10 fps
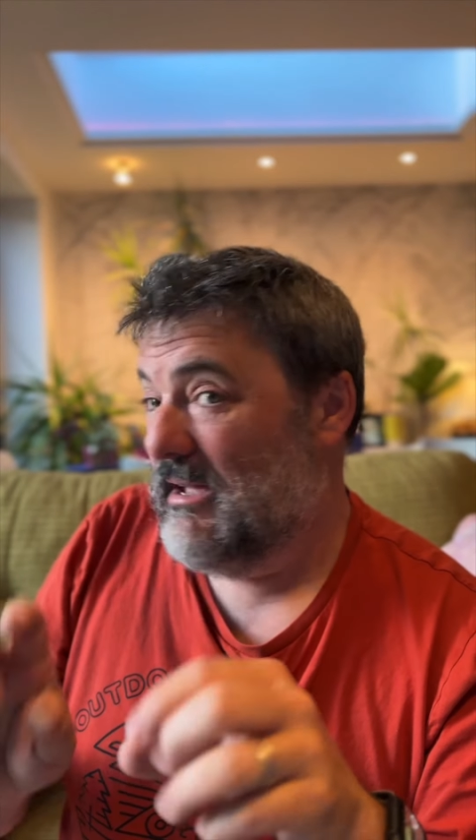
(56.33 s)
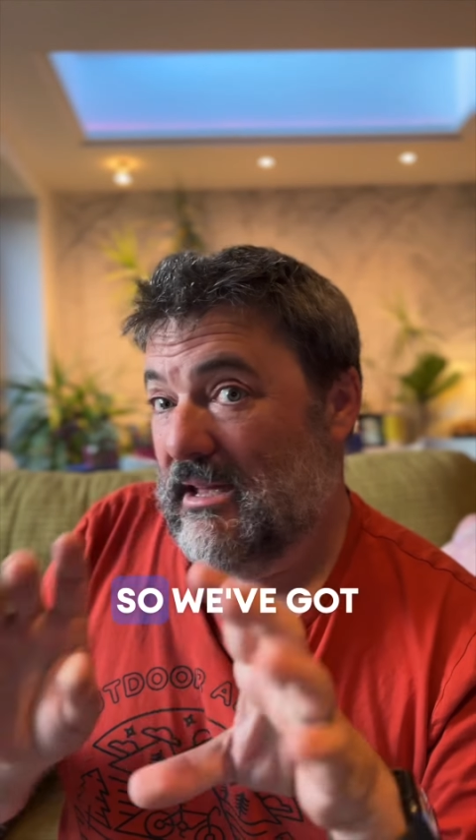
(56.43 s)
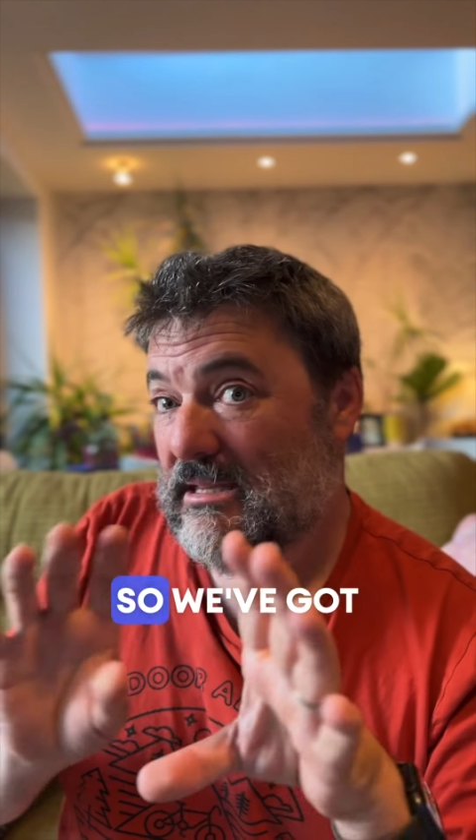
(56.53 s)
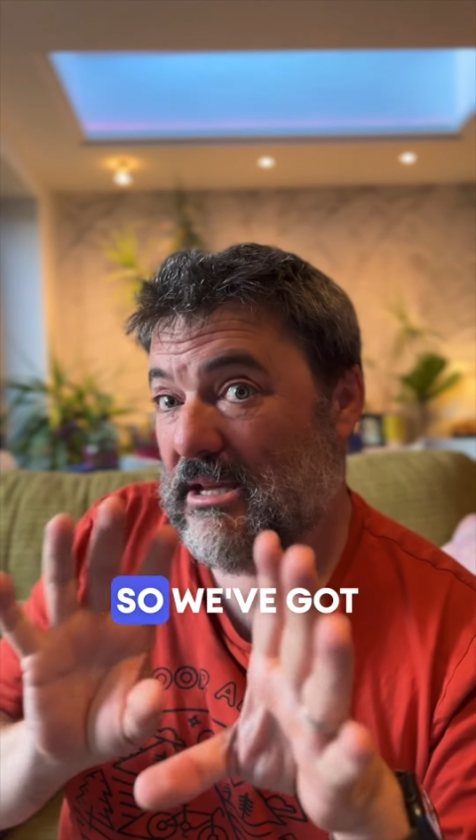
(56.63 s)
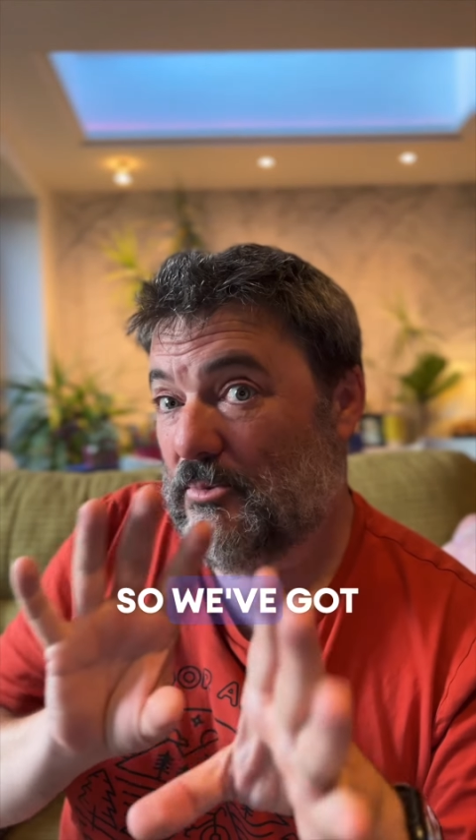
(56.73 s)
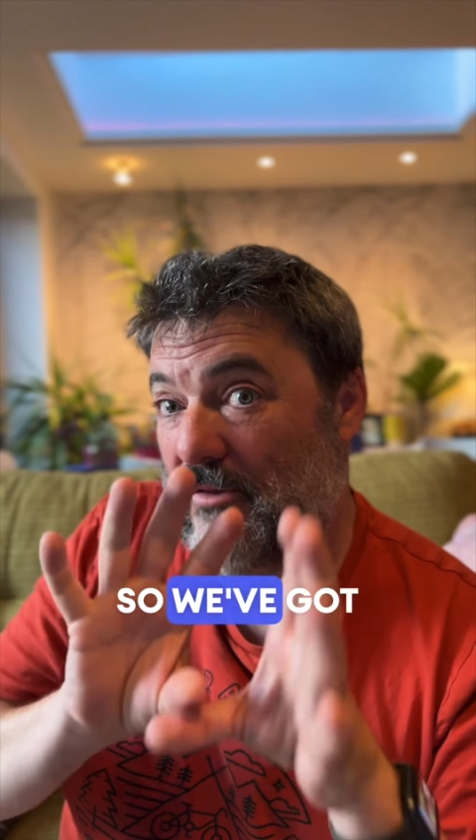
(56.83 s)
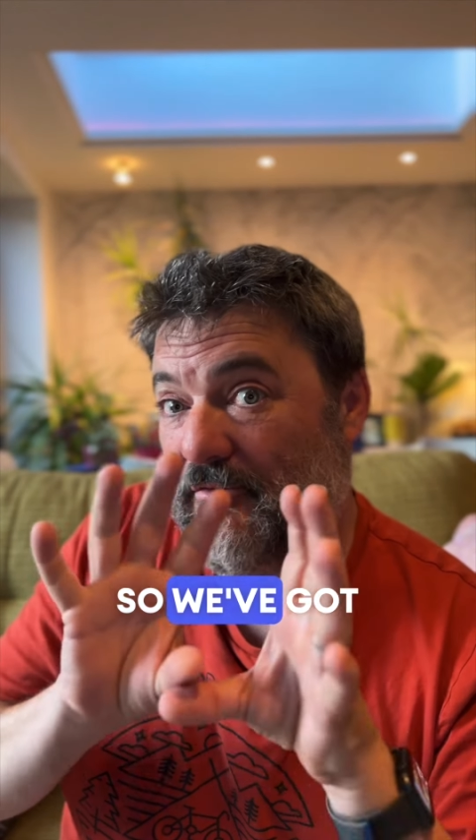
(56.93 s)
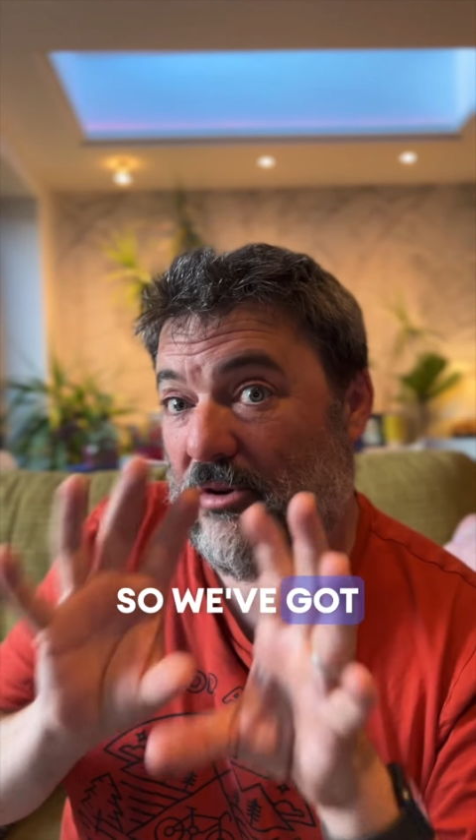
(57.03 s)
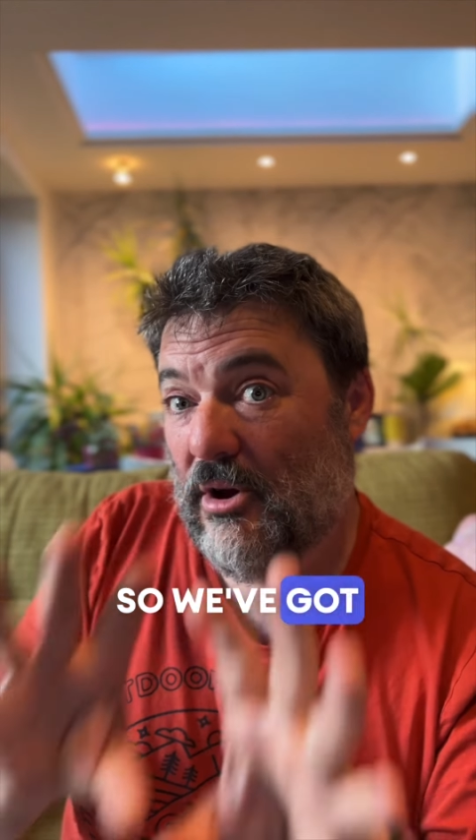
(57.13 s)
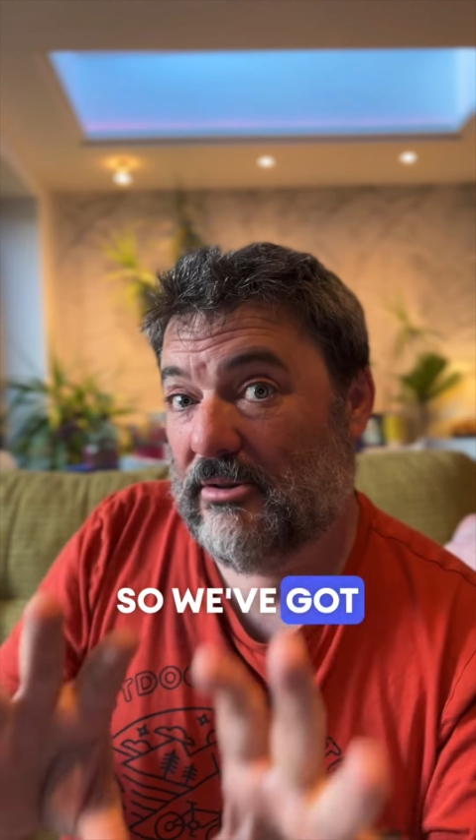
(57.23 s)
So we've
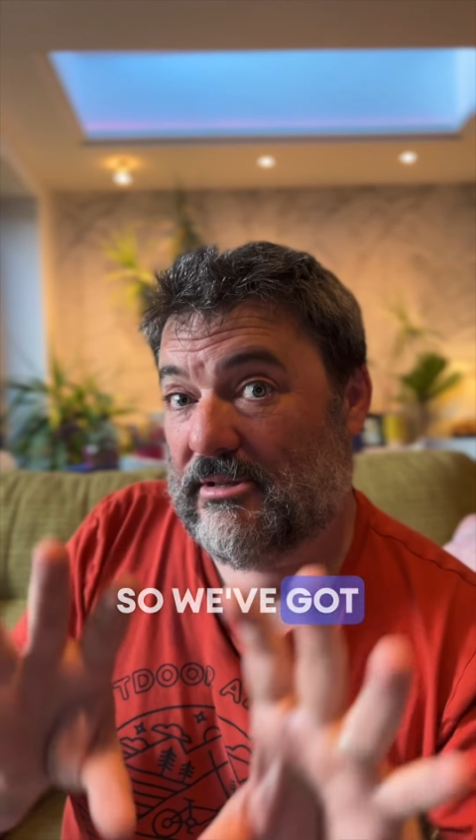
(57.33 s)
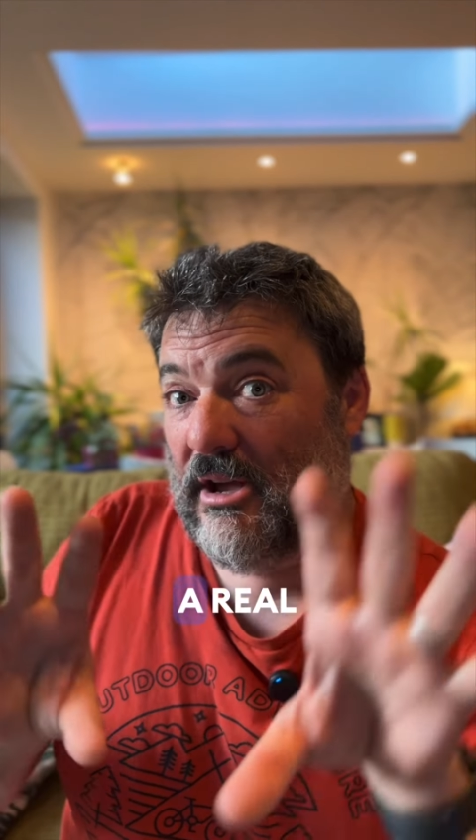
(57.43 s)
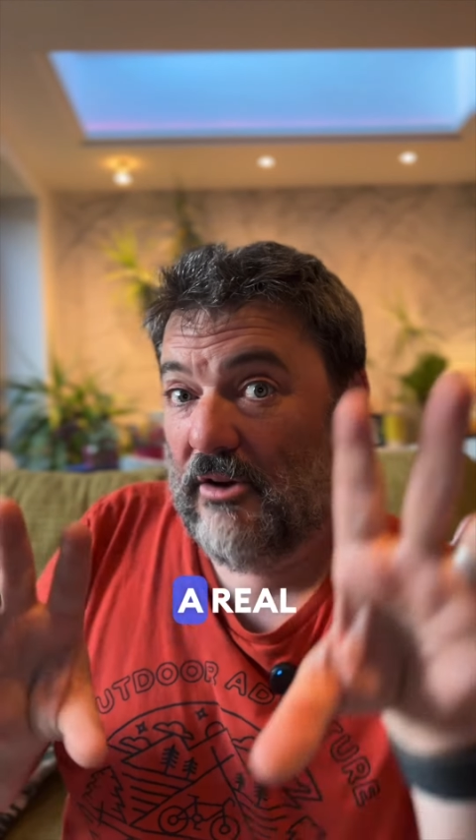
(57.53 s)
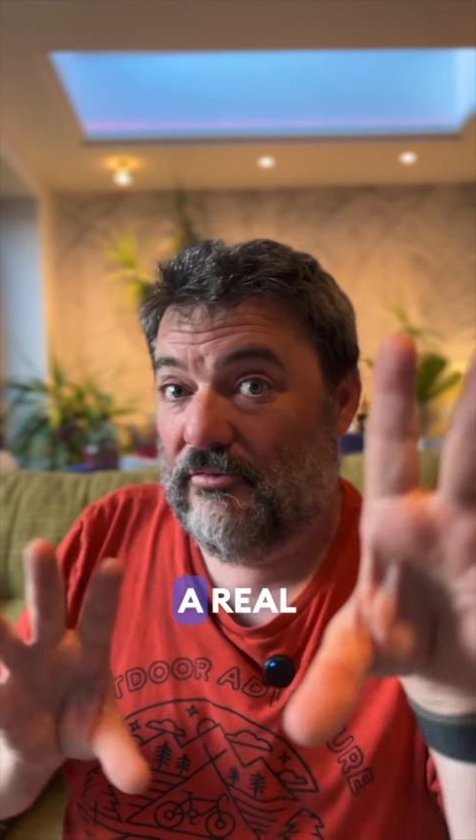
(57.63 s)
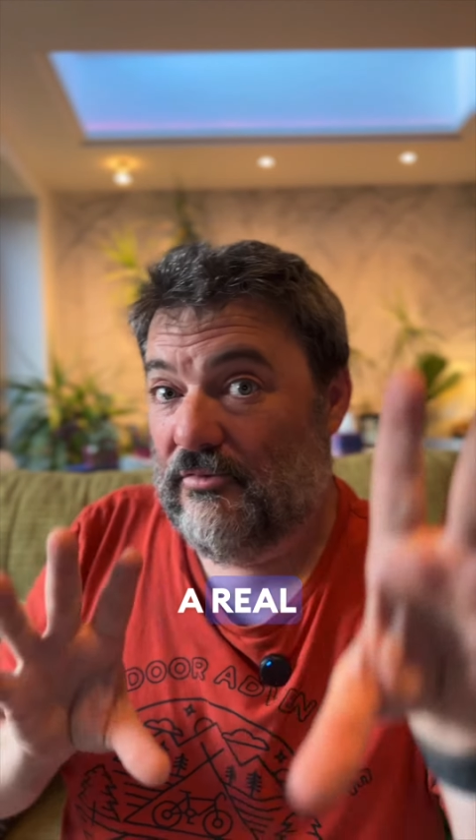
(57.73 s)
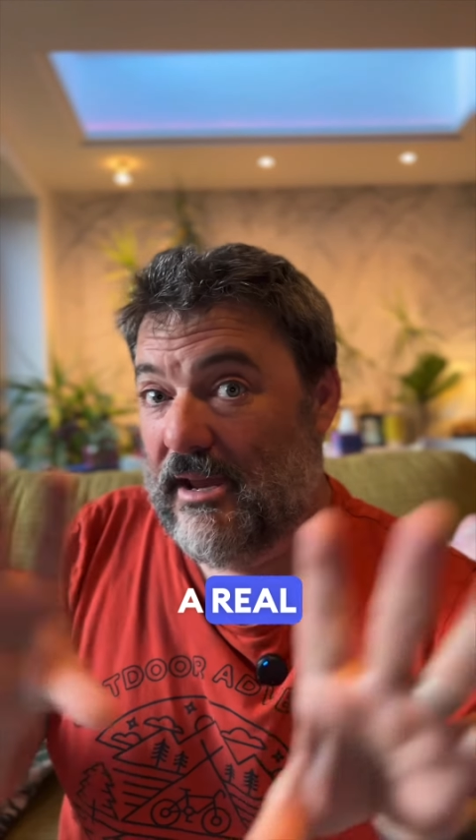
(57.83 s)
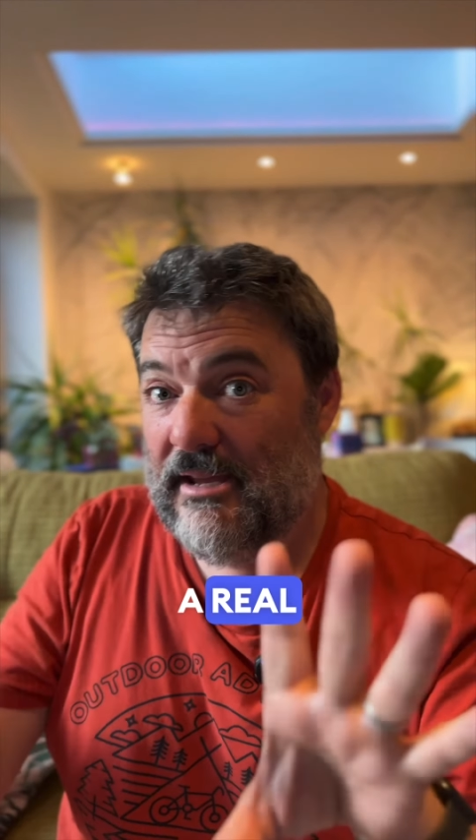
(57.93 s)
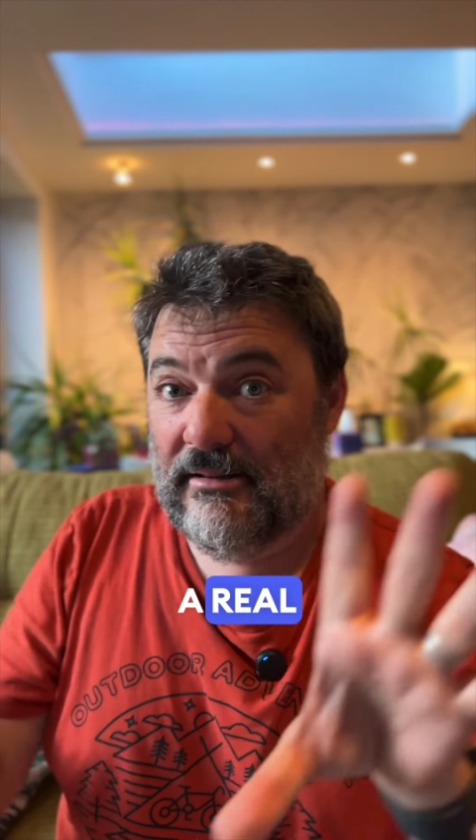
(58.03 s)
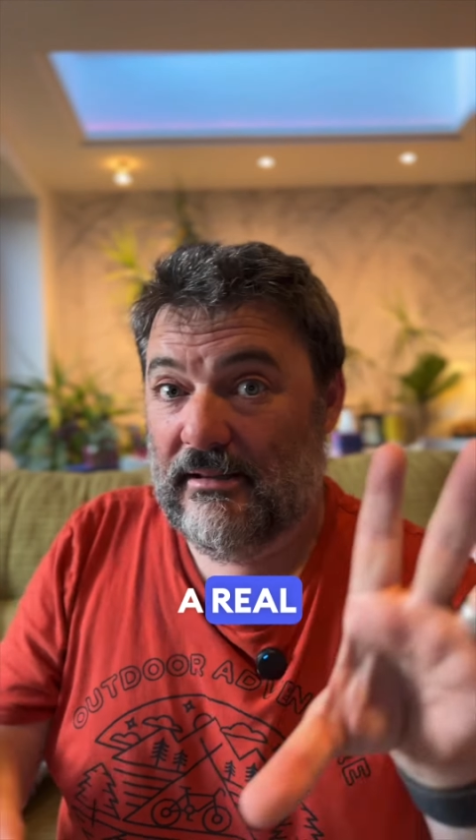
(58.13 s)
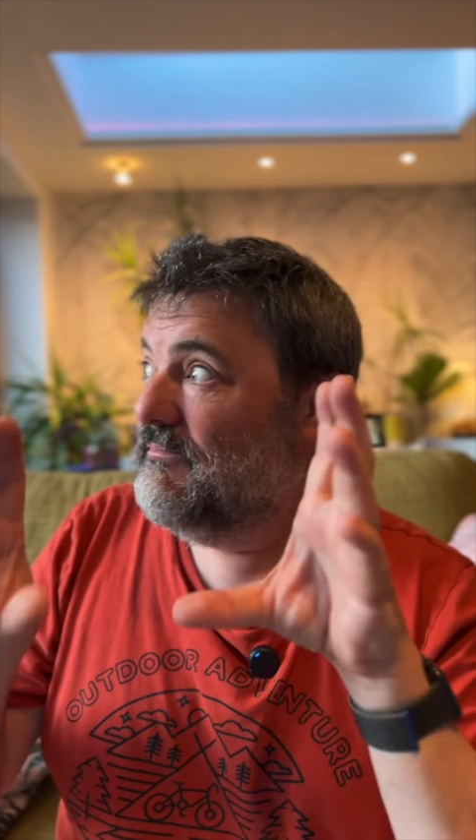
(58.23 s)
got a
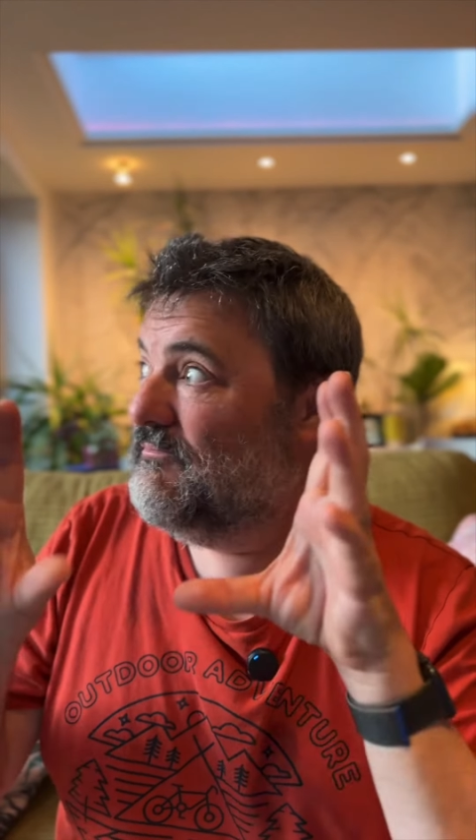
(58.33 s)
real